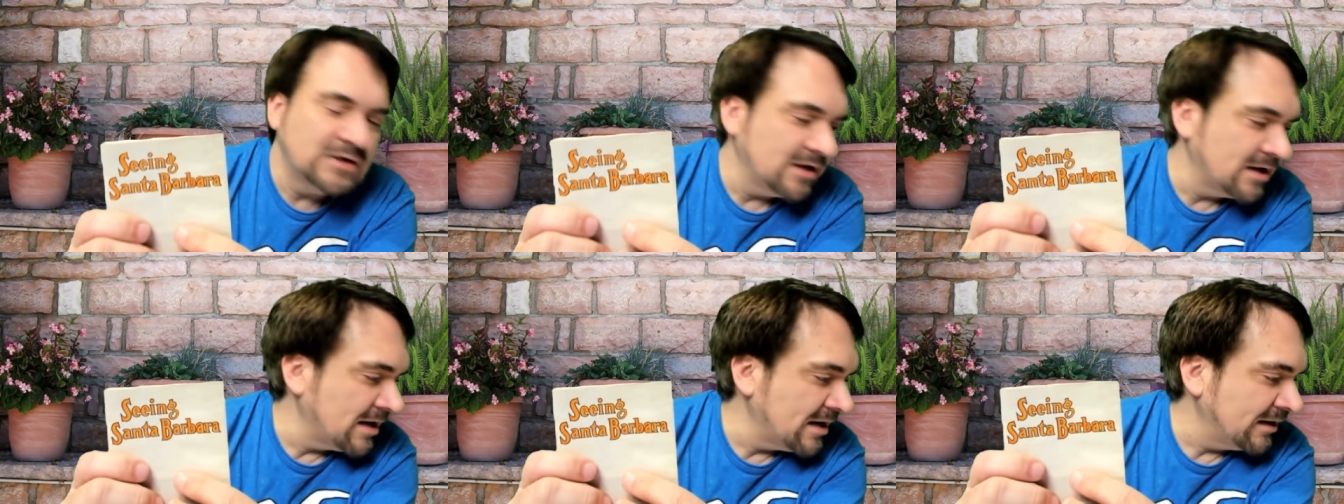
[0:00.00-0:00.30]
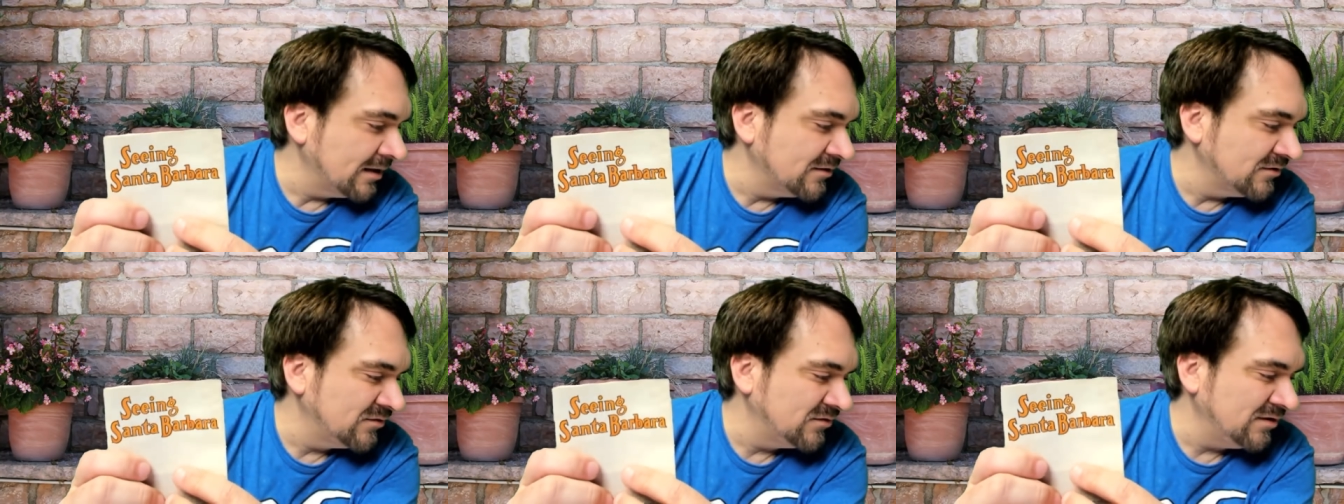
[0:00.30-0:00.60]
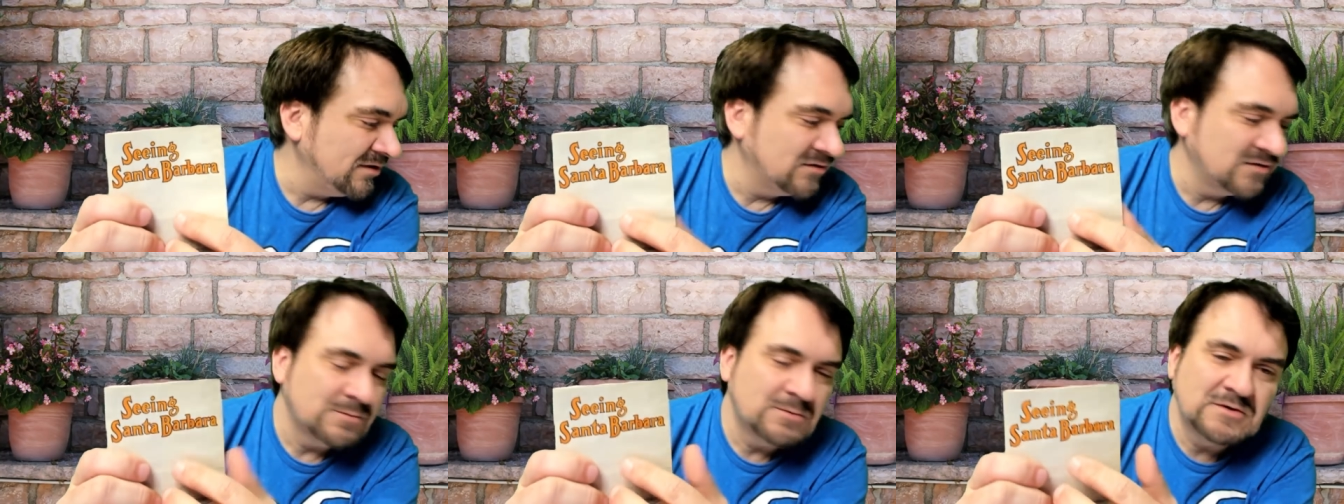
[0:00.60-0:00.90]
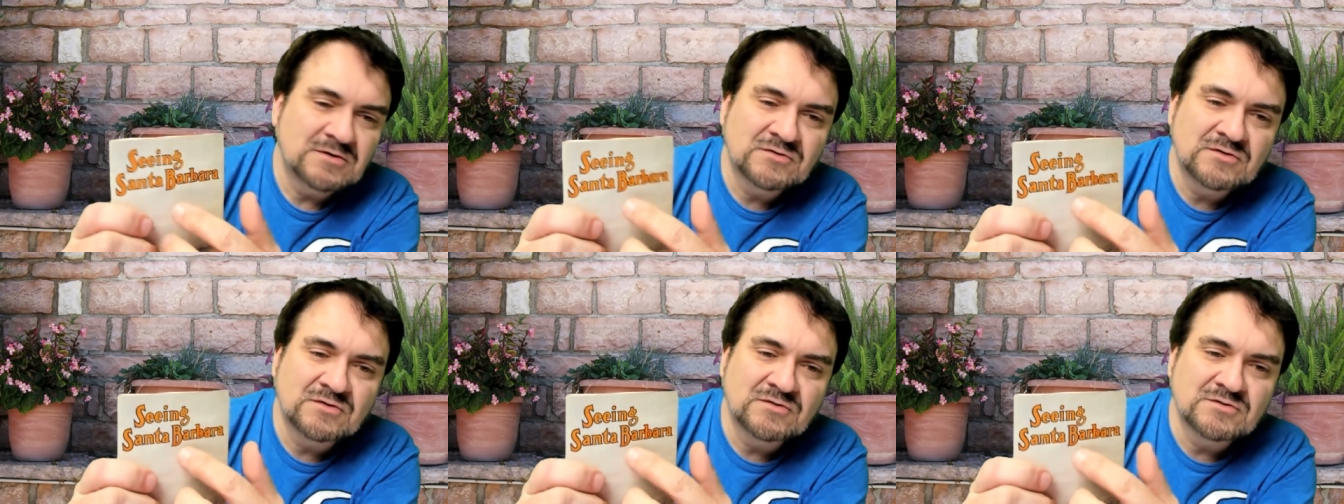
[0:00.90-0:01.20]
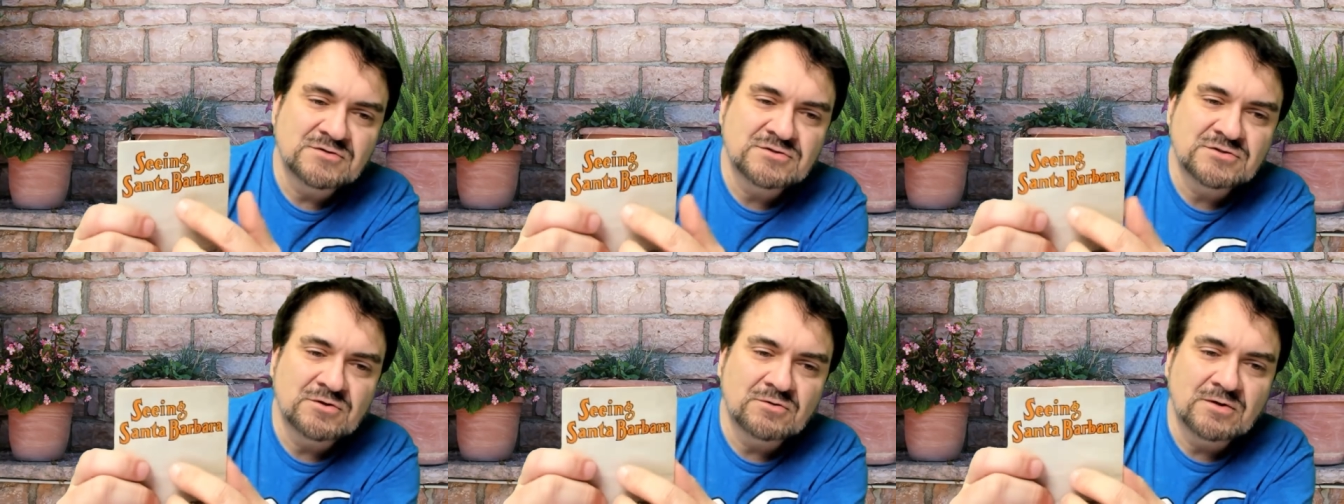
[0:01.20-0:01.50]
Yeah, I can see some of this
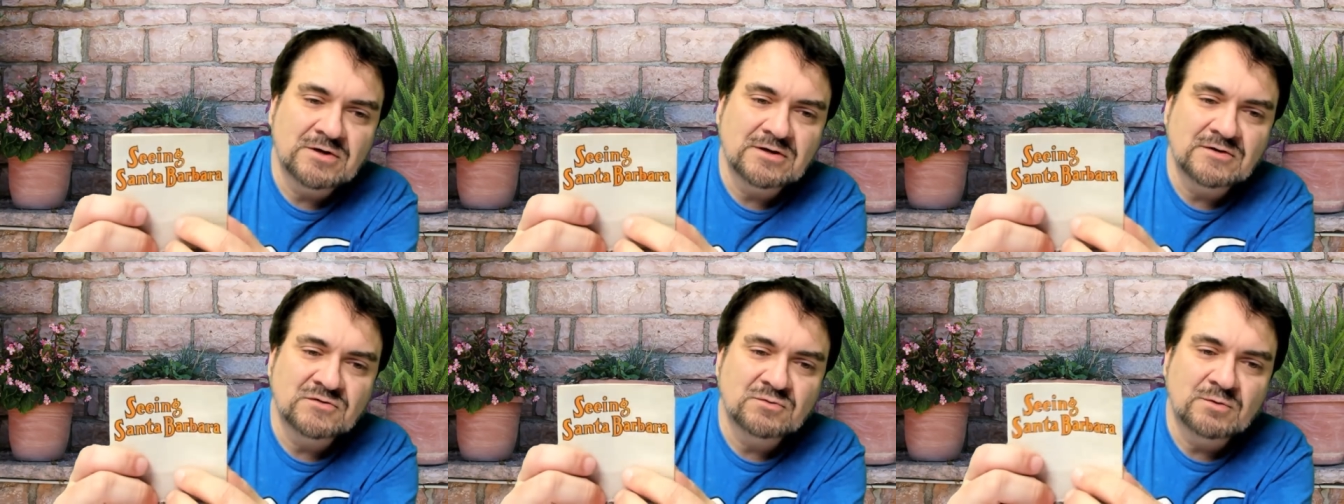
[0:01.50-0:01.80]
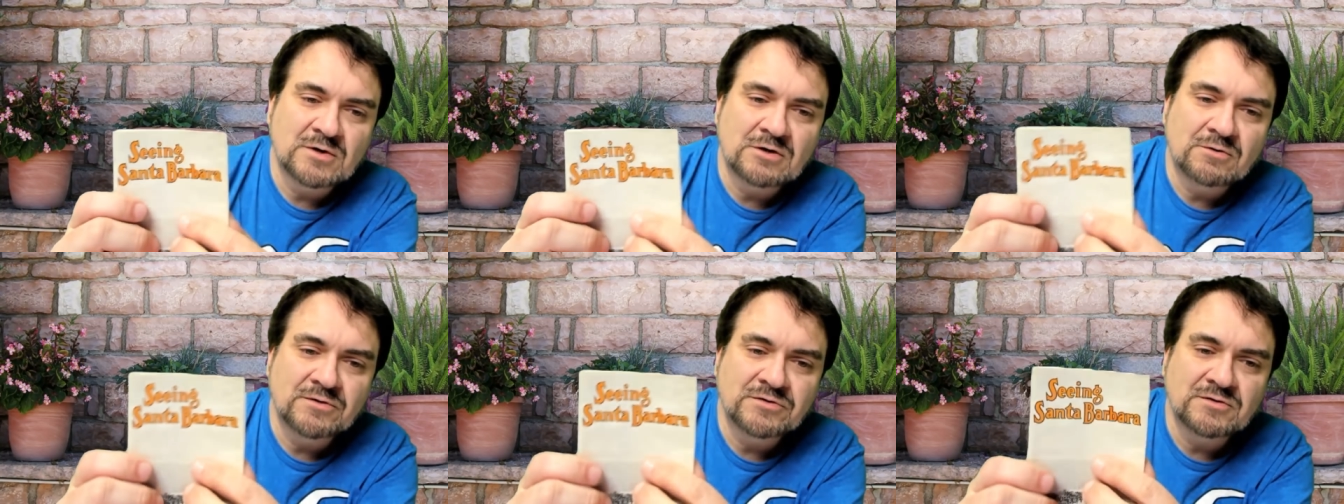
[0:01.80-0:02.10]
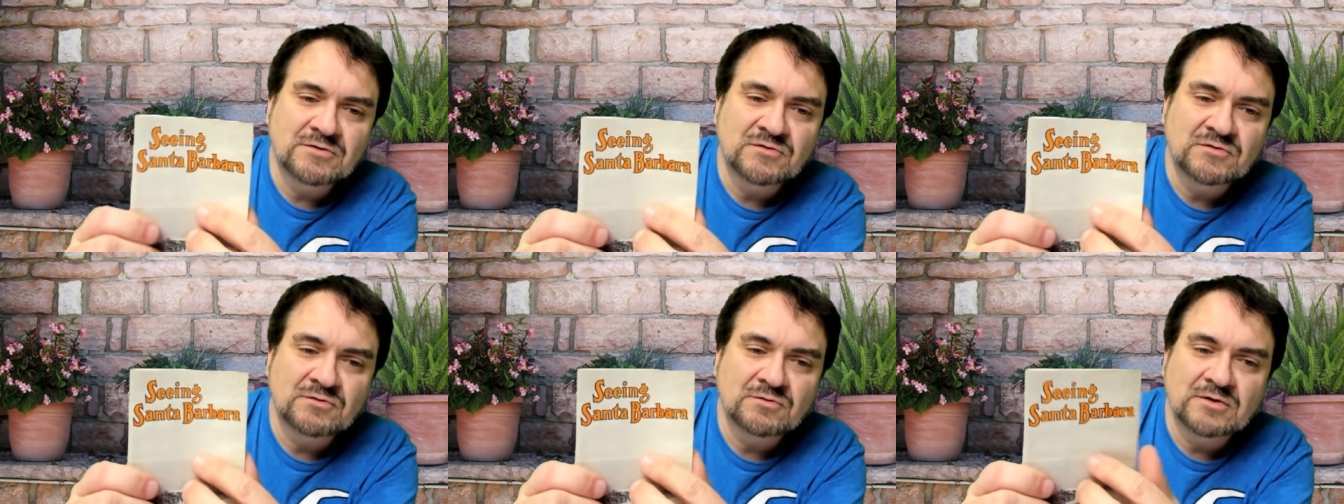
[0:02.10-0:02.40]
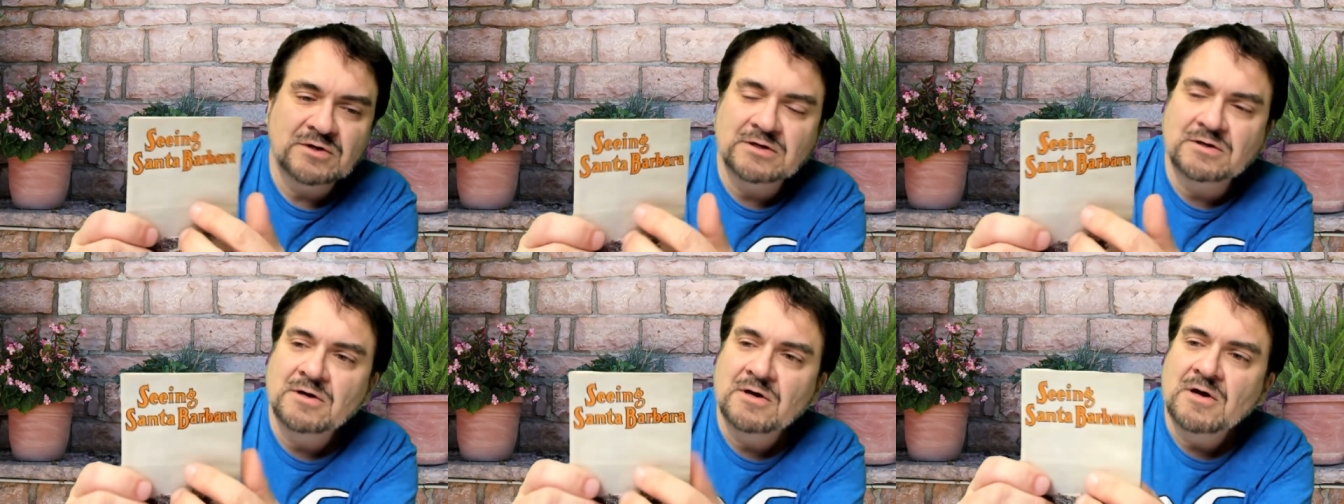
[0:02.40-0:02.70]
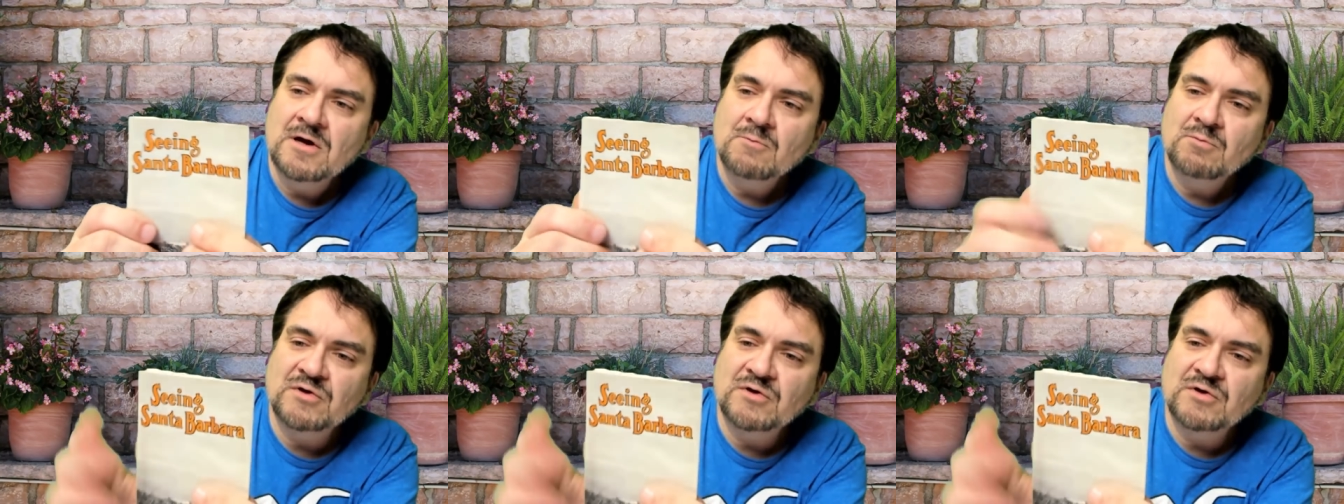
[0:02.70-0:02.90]
isn't showing as well with the screen,